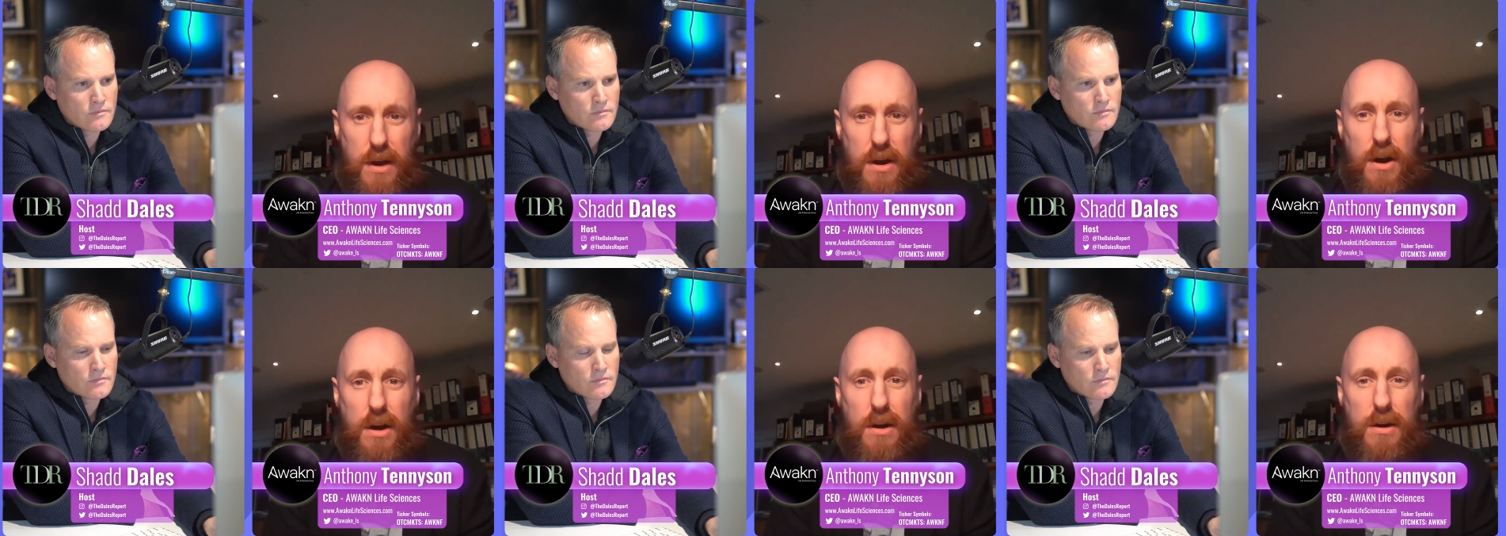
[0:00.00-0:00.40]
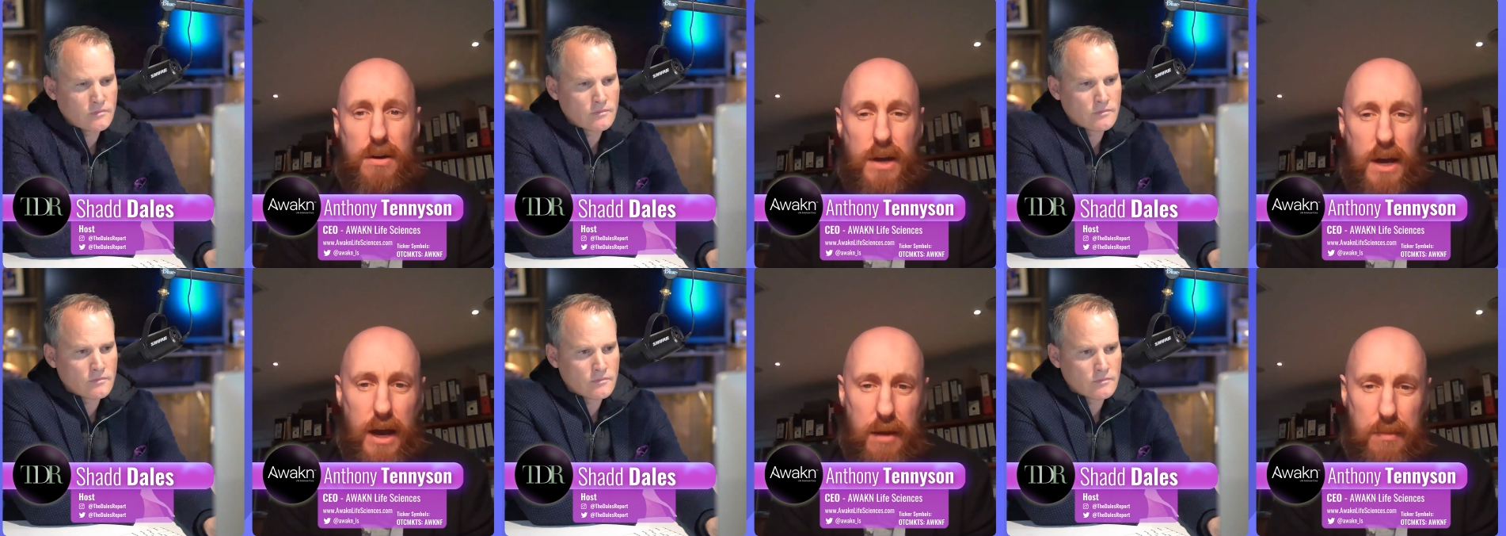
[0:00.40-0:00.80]
Speaker 1: our
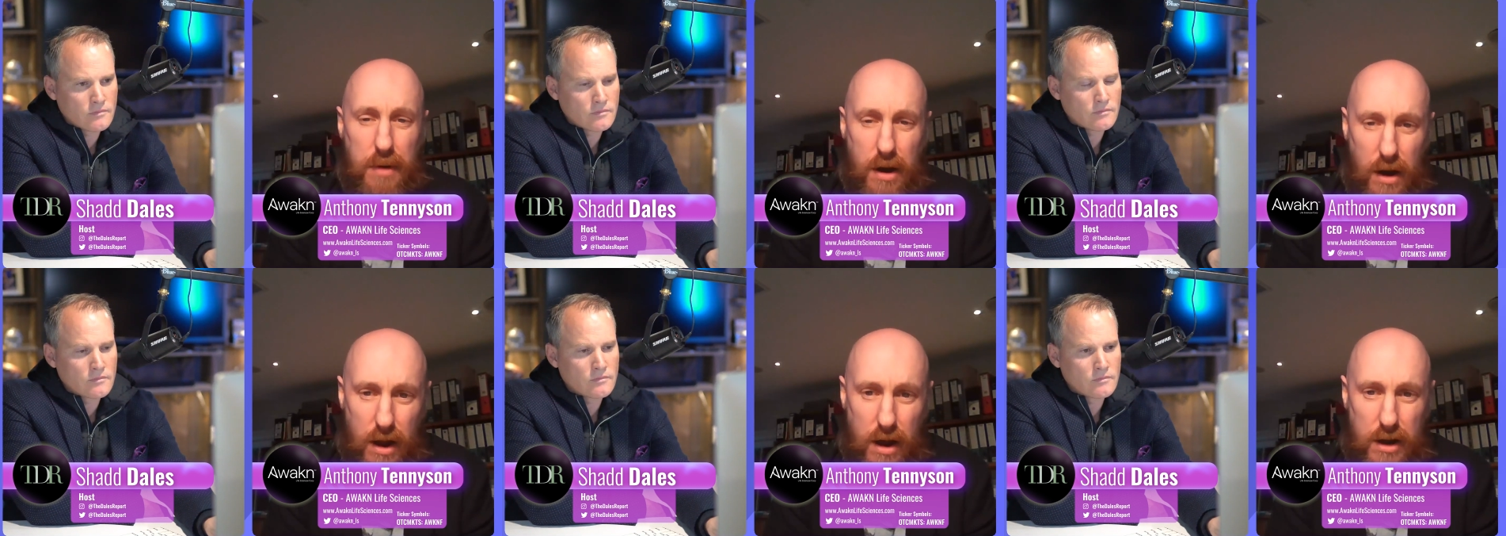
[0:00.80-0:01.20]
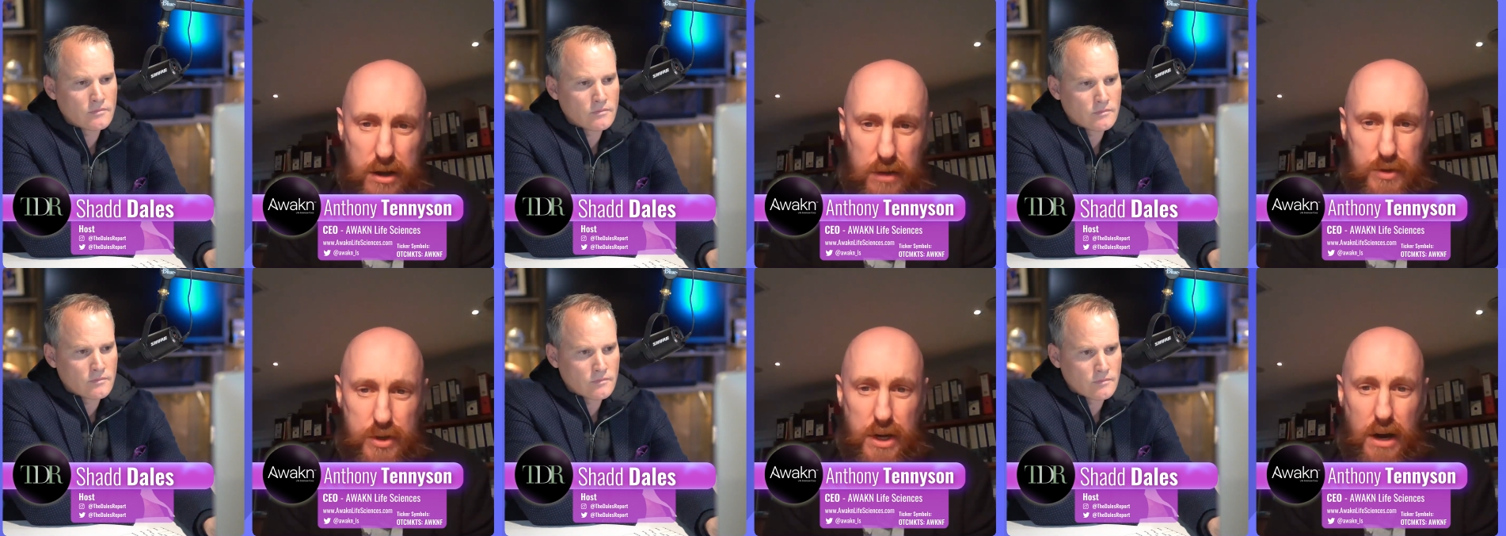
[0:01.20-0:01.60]
um, our
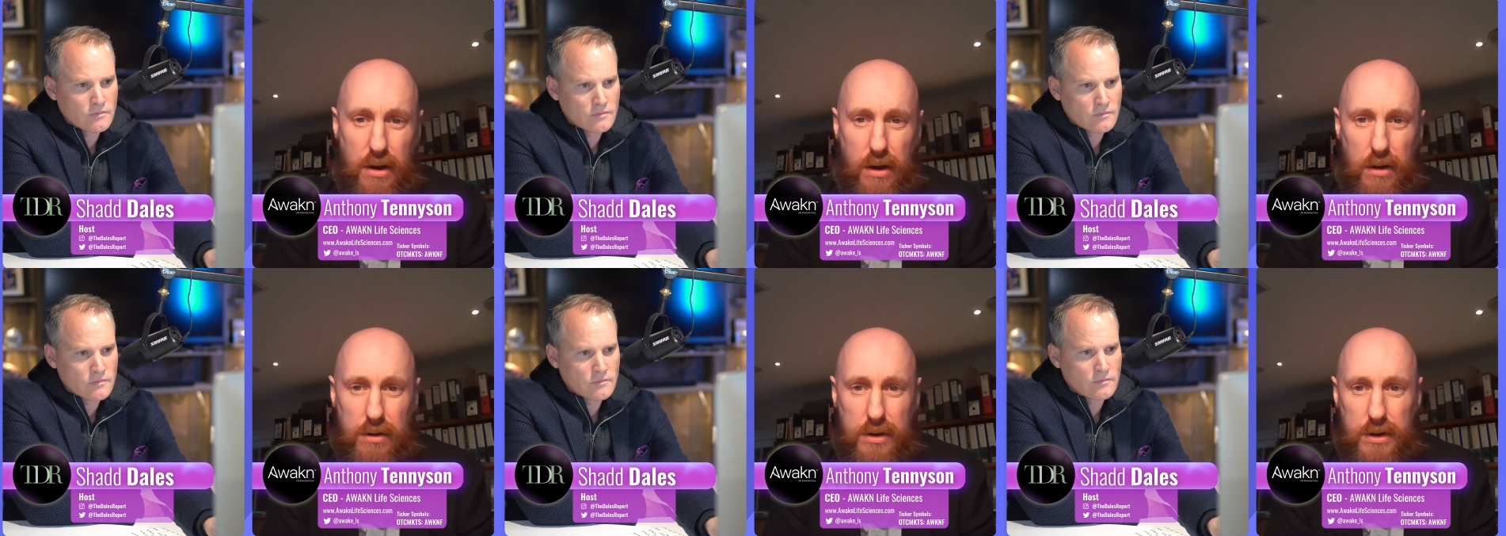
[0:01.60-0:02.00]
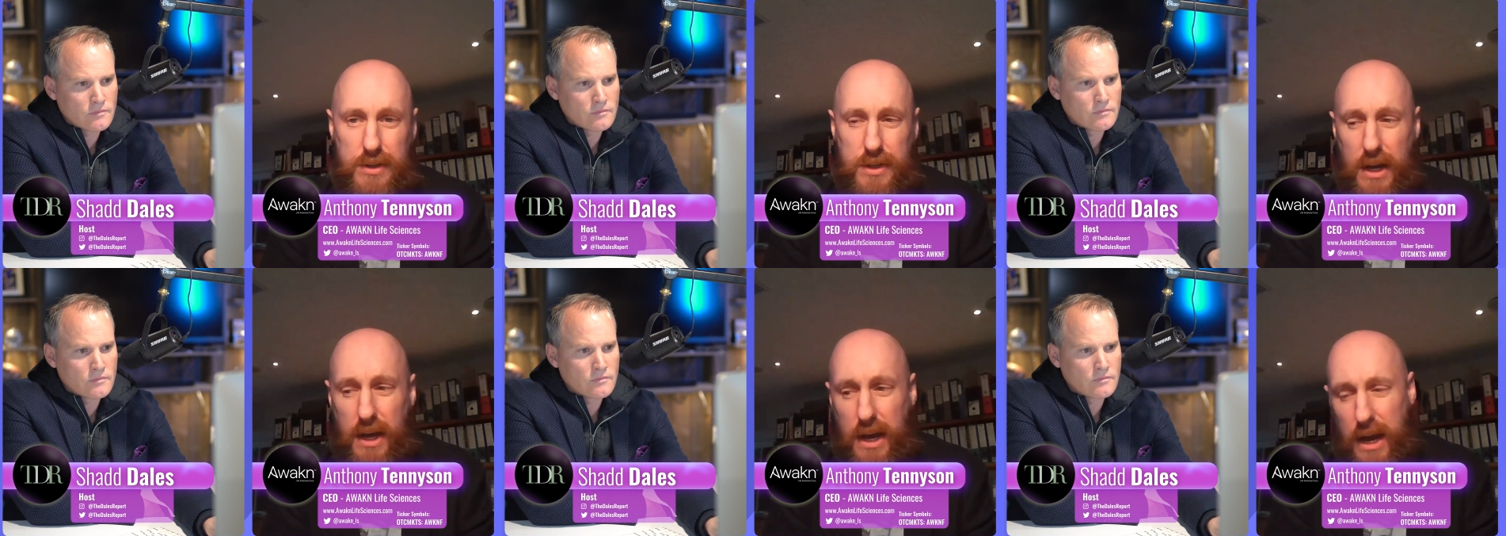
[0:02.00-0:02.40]
lockup
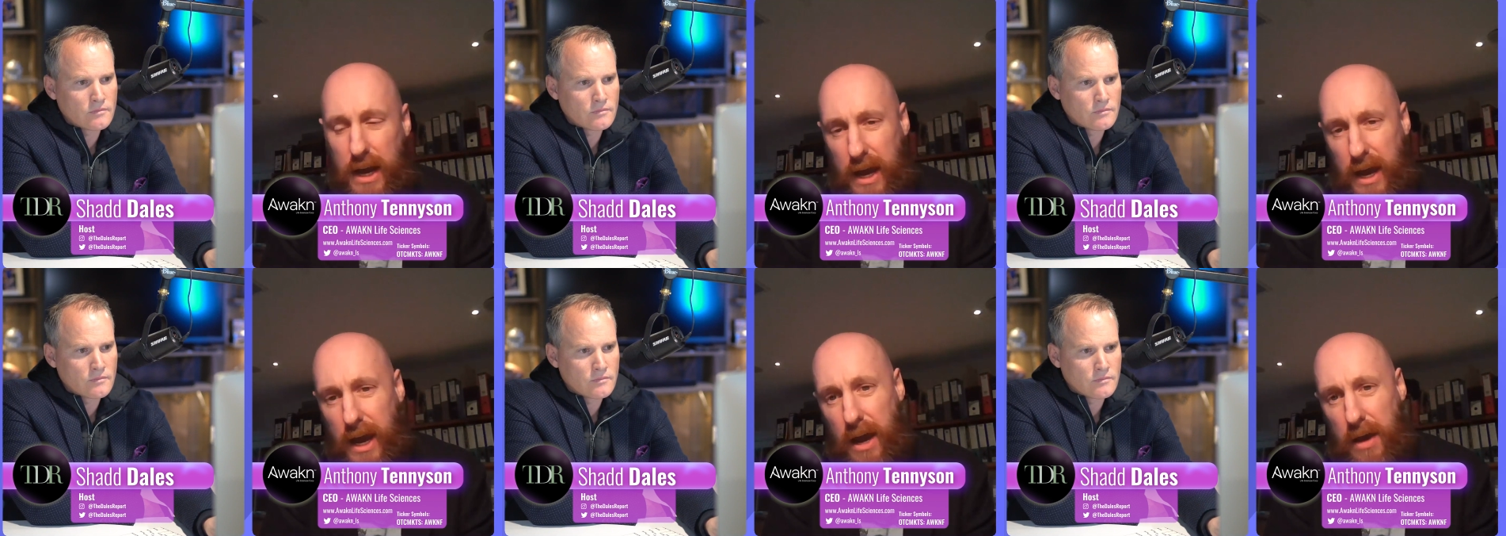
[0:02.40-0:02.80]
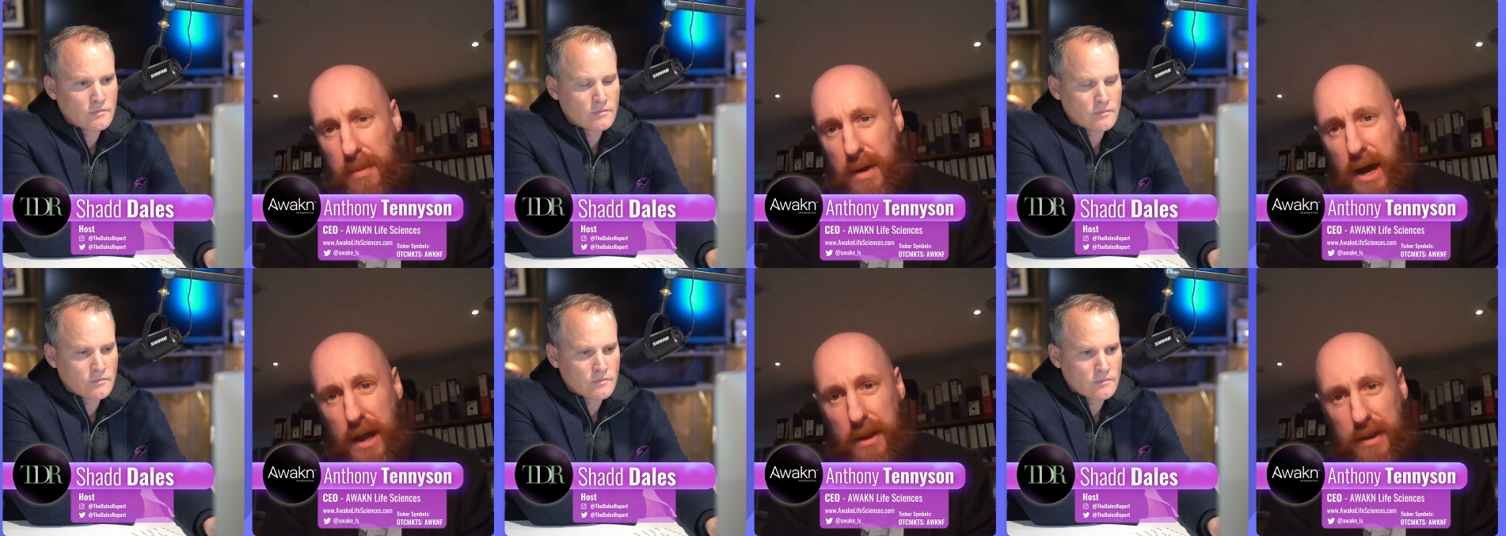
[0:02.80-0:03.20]
shareholders,
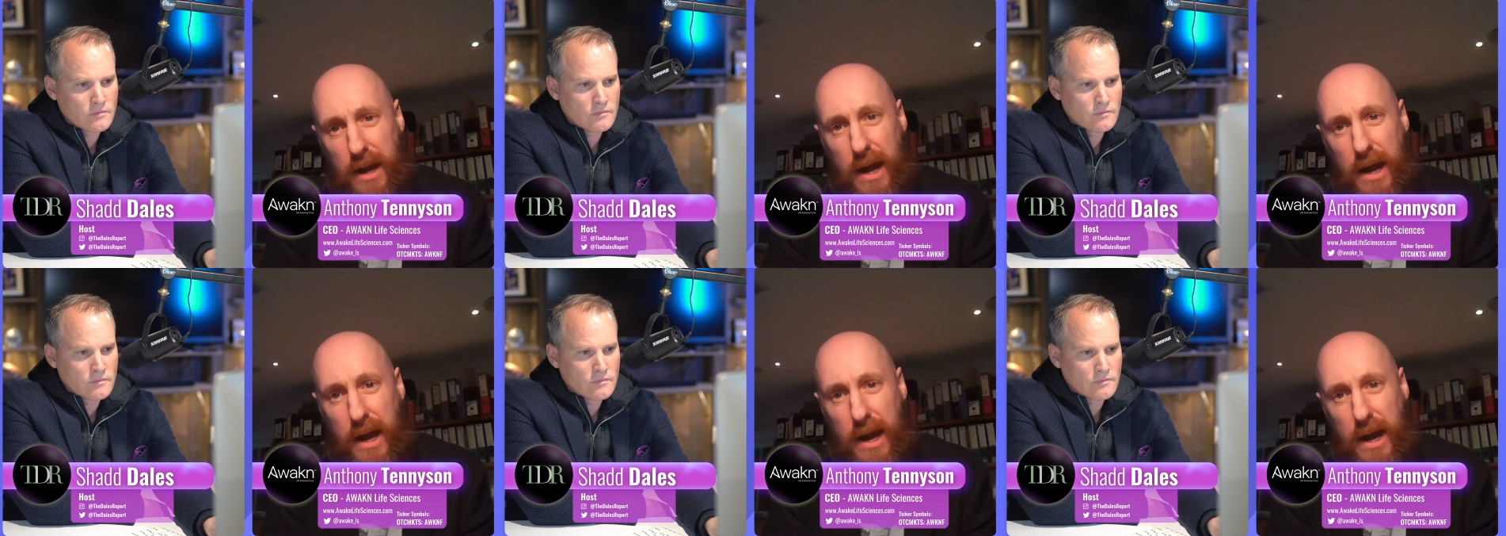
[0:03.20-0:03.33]
um, and